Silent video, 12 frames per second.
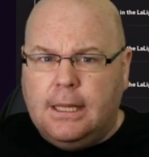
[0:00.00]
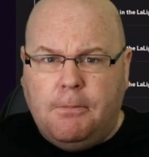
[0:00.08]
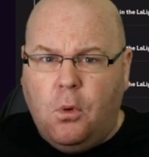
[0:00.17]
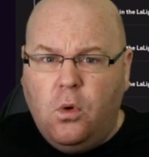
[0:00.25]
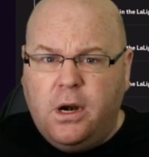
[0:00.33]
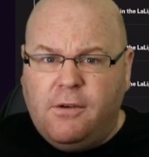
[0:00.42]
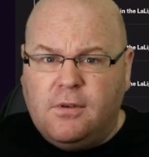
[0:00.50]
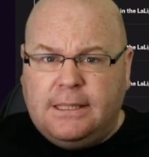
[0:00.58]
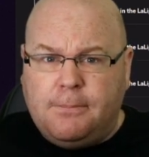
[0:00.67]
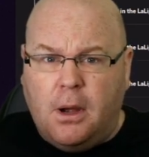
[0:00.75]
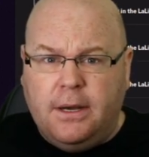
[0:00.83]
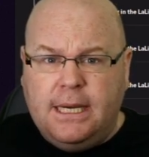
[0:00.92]
the board have
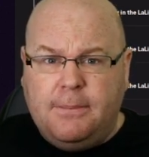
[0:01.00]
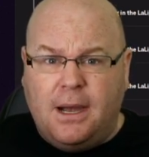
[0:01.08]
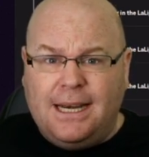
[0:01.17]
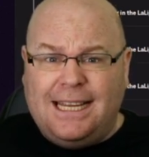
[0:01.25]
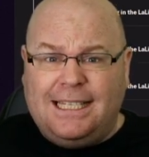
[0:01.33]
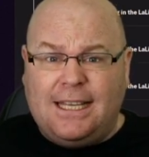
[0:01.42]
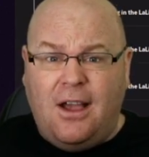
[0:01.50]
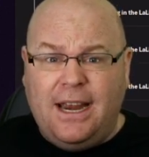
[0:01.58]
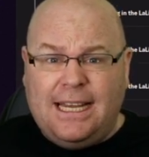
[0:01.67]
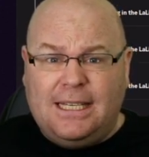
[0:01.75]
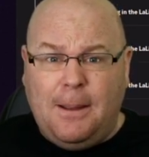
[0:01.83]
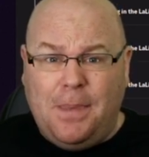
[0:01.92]
responded by
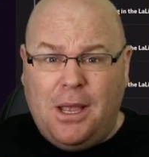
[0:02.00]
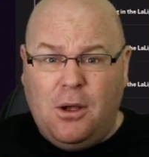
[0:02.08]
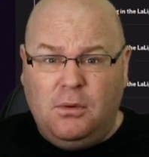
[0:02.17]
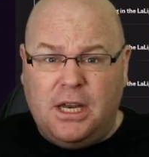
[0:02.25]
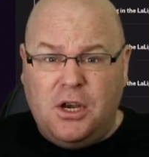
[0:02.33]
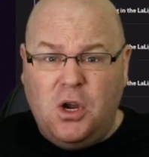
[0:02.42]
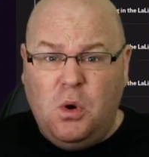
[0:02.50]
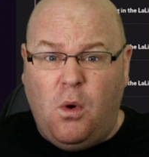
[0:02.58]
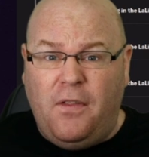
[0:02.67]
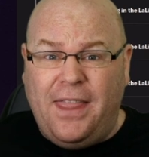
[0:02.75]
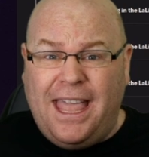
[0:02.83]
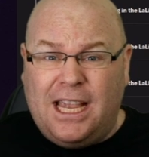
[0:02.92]
deciding to build a new
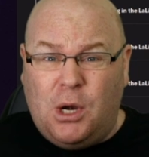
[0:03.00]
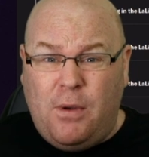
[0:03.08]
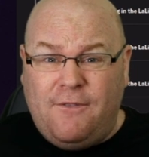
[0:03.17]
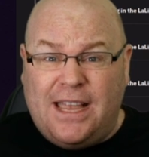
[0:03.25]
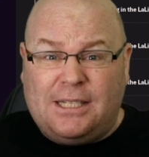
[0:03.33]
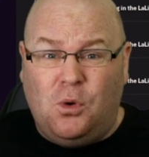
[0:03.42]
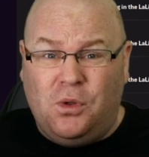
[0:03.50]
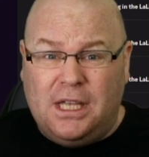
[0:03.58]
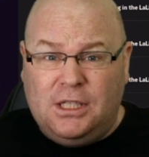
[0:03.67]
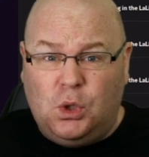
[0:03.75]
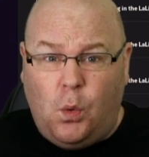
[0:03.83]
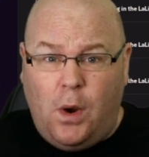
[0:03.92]
one. They're going to invest more
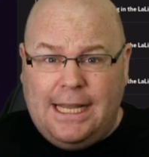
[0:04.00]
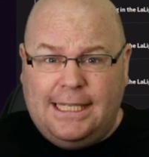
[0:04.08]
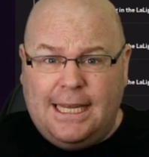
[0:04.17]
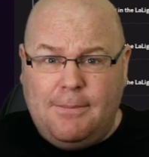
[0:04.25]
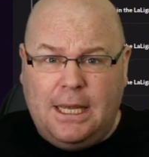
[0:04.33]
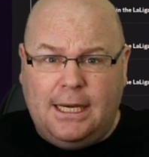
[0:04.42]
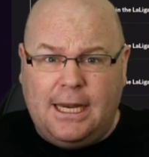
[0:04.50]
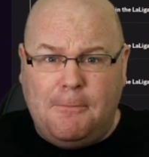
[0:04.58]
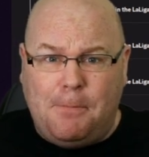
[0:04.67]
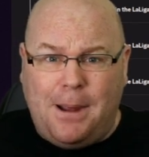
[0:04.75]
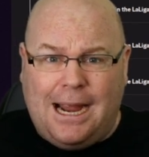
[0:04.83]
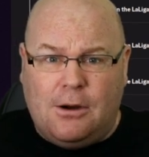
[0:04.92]
than twenty
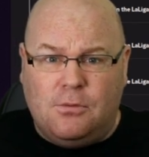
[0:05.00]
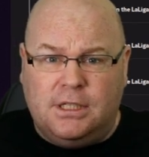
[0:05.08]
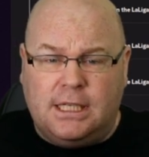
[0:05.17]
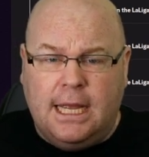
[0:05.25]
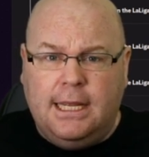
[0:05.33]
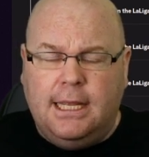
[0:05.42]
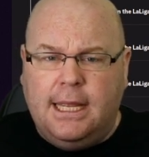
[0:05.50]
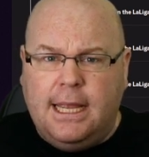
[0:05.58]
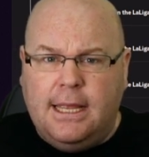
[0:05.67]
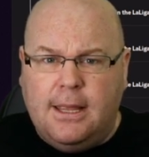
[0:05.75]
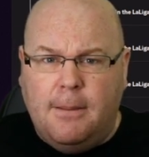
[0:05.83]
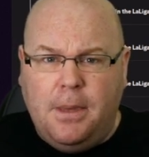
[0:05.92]
million pounds
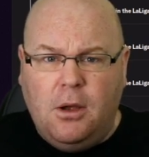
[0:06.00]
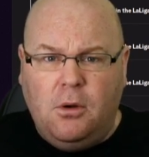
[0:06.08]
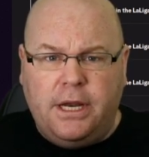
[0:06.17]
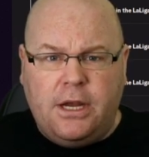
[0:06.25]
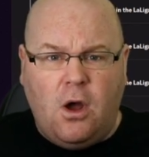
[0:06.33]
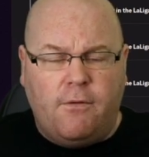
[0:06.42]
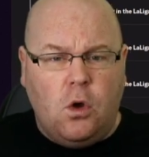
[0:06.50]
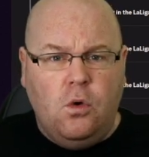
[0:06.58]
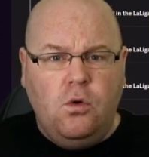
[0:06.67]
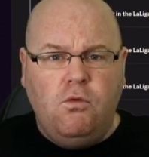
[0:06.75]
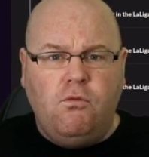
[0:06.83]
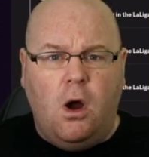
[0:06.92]
in the building of
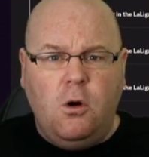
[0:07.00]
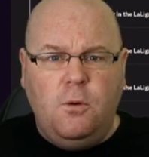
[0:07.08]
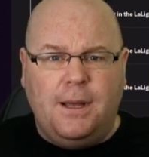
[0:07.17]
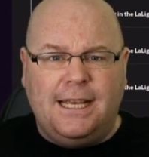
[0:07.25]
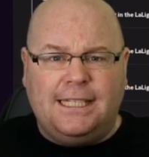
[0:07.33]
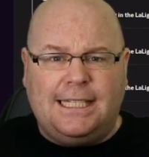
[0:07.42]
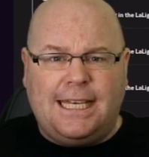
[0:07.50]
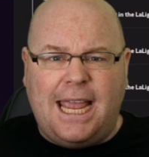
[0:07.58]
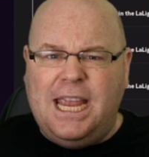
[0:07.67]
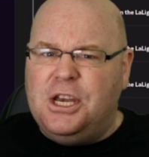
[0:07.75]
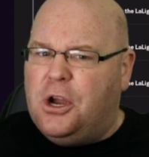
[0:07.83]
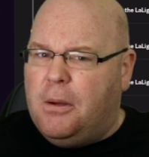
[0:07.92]
Europa
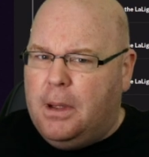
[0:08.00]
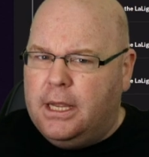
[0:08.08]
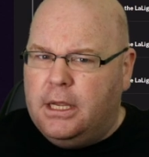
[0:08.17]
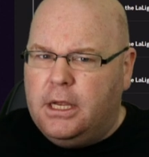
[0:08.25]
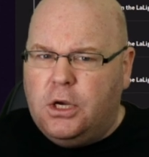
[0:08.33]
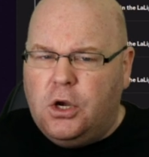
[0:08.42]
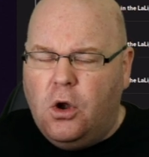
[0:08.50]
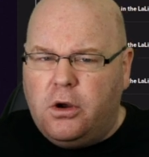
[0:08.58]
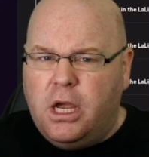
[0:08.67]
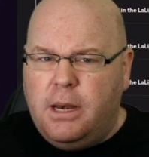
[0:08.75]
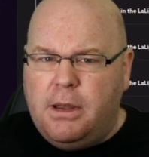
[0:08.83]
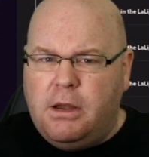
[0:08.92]
Stadium.
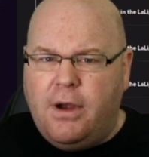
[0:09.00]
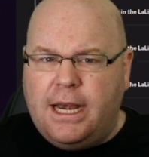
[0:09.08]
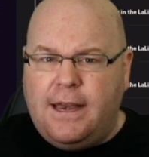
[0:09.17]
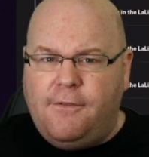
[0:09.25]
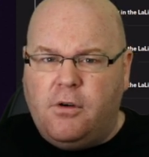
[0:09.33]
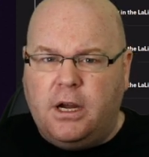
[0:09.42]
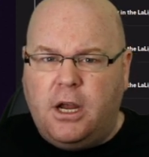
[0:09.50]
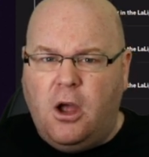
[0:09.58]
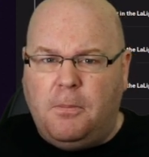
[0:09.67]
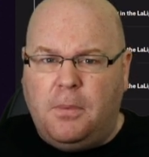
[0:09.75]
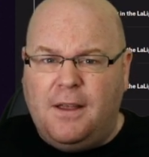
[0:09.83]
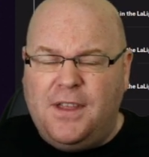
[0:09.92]
Not going to be ready for a
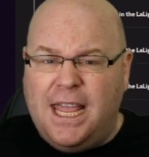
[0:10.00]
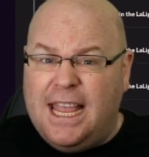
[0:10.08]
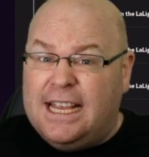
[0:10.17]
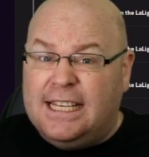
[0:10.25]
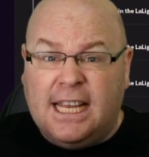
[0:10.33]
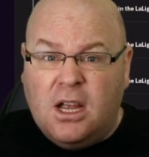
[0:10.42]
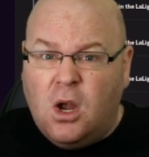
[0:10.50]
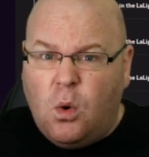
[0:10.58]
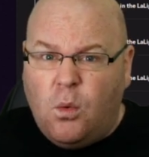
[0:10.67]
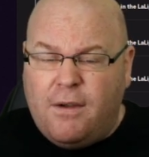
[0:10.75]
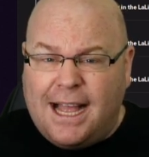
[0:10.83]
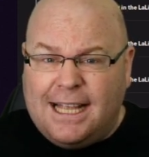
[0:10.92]
couple of years.
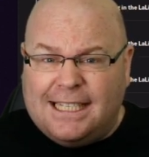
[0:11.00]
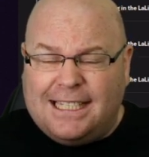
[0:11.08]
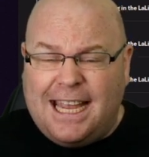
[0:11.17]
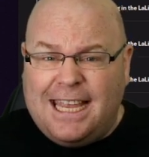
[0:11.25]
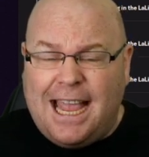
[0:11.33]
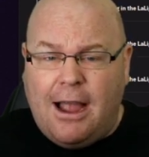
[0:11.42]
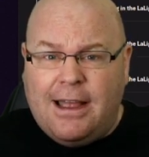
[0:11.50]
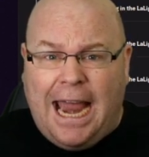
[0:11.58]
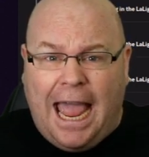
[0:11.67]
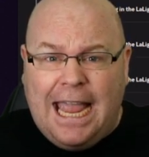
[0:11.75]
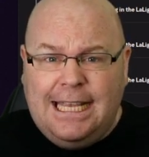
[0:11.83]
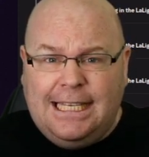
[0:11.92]
We've had to take out an
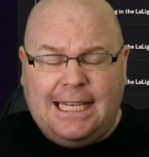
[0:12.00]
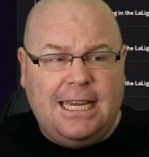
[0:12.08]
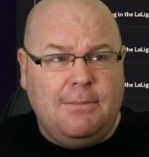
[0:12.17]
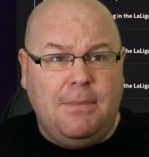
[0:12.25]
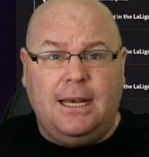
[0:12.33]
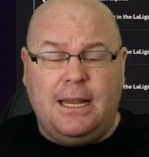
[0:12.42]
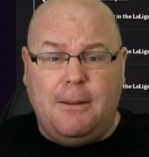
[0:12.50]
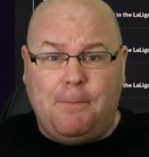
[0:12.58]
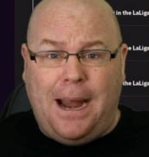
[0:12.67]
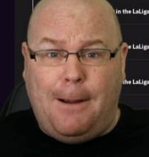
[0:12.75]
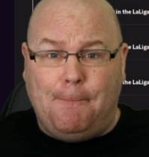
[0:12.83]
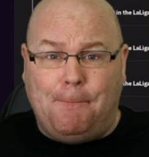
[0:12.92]
eighteen million
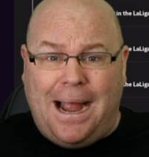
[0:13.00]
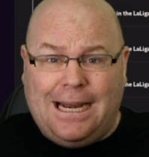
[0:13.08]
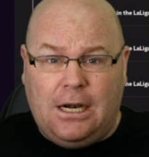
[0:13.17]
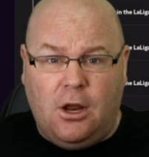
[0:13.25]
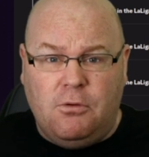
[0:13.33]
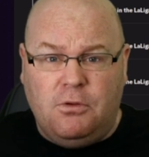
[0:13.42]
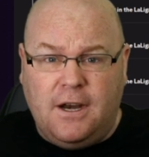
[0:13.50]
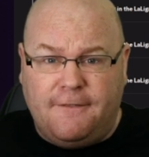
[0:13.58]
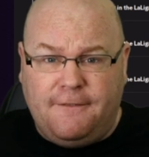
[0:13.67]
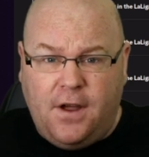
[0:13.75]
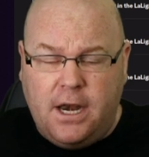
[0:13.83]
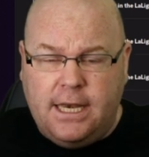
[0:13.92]
pounds bank loan to
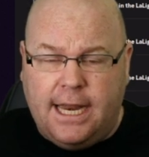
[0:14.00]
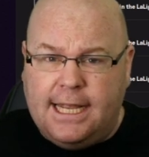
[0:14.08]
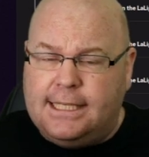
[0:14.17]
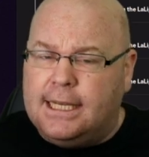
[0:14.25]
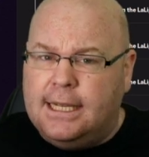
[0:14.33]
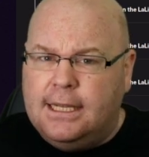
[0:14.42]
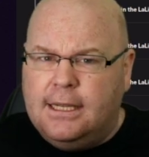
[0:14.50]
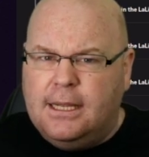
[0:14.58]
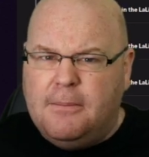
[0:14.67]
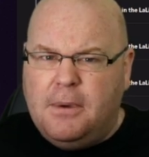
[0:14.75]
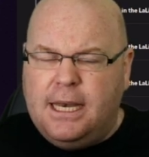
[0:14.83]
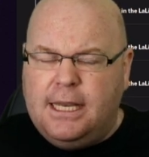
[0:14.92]
fund it.
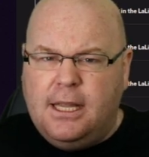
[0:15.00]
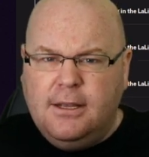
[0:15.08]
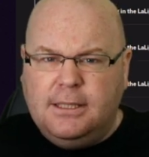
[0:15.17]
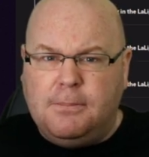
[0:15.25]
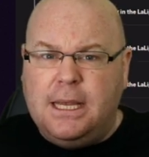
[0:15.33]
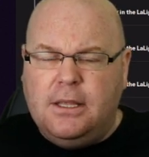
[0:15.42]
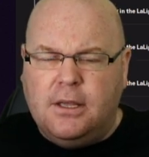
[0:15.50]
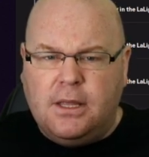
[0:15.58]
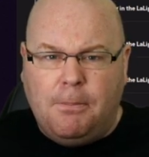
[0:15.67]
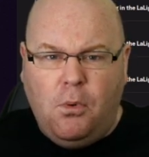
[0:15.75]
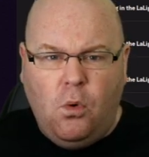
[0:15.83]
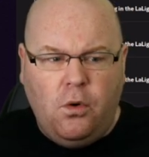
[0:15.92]
But it does mean that
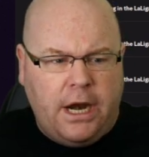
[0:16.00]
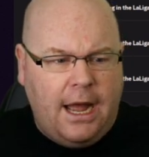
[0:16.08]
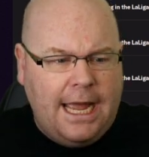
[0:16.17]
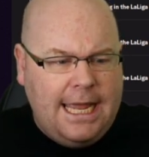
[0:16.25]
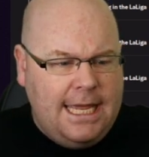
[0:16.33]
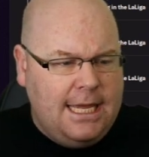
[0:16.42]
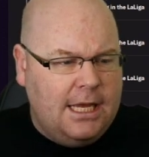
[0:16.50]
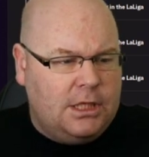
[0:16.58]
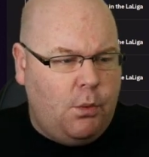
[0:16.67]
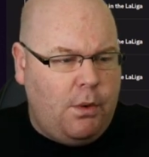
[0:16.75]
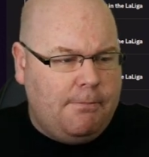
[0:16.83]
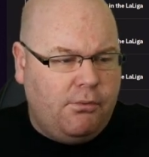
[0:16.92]
the board are eager
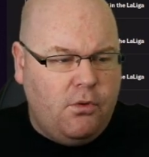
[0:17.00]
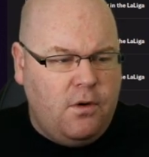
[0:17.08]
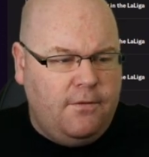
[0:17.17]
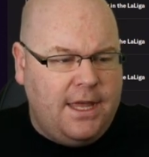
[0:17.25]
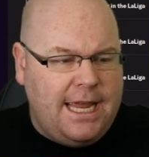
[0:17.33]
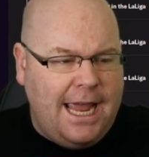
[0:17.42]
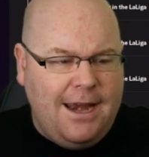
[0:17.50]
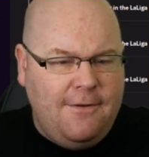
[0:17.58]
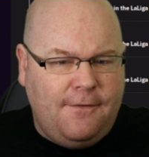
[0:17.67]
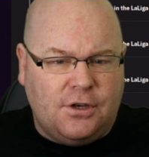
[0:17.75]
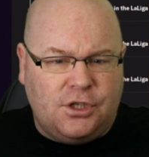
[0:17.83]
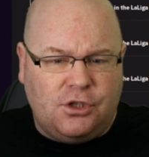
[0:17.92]
to improve the
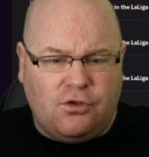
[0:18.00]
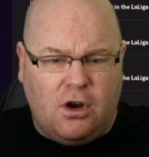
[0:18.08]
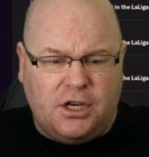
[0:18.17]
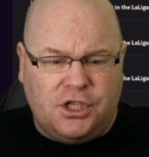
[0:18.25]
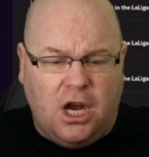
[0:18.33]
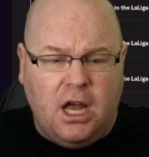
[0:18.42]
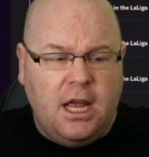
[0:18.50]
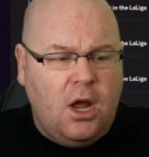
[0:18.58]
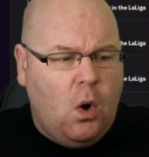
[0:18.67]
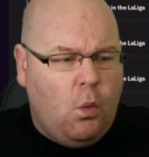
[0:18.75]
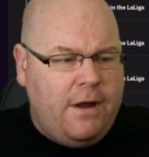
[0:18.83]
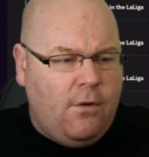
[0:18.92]
infrastructure.
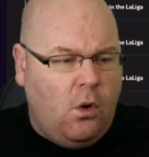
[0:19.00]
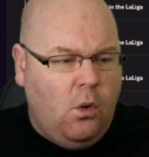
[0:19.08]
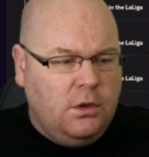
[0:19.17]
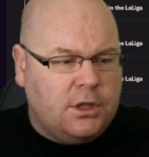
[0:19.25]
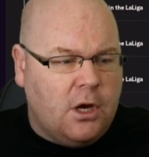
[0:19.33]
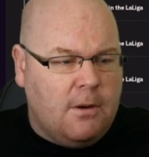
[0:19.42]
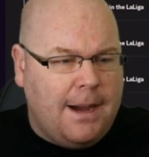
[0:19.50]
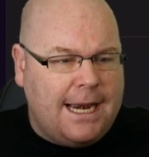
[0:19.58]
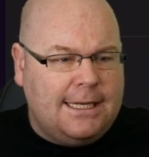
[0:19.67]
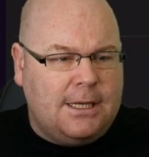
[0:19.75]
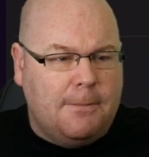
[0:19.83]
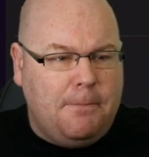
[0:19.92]
We've also
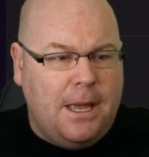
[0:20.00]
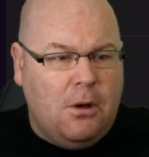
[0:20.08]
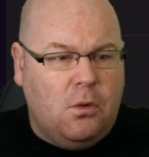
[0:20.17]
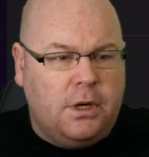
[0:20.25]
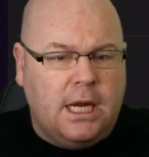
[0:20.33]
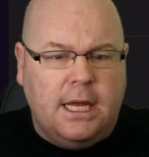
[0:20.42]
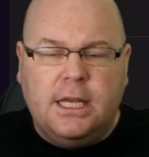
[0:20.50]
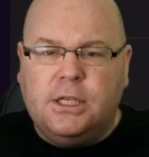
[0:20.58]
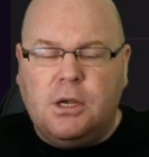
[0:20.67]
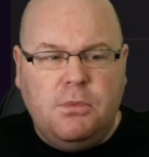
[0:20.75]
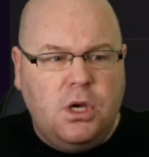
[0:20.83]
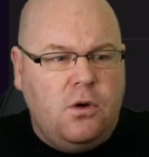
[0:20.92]
managed to build
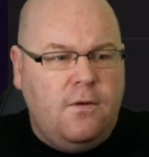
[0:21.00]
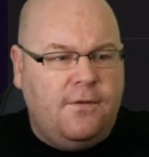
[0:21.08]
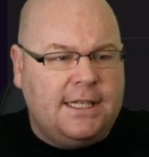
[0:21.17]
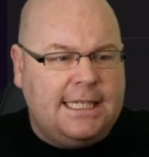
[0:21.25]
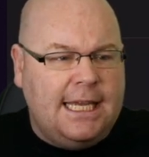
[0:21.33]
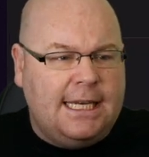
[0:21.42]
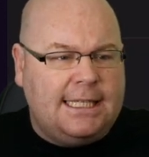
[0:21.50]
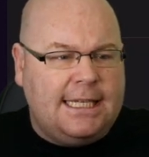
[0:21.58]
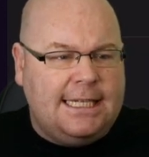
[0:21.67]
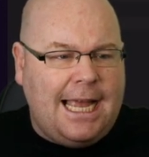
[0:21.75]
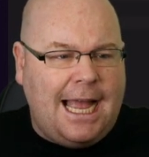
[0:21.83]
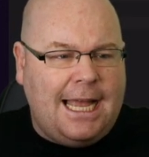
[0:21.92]
some new
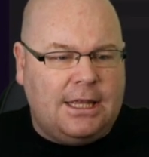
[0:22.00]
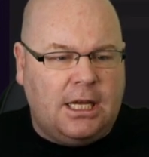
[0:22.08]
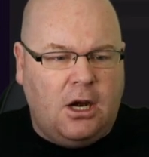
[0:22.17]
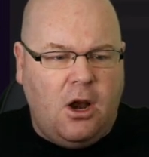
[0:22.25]
facilities at the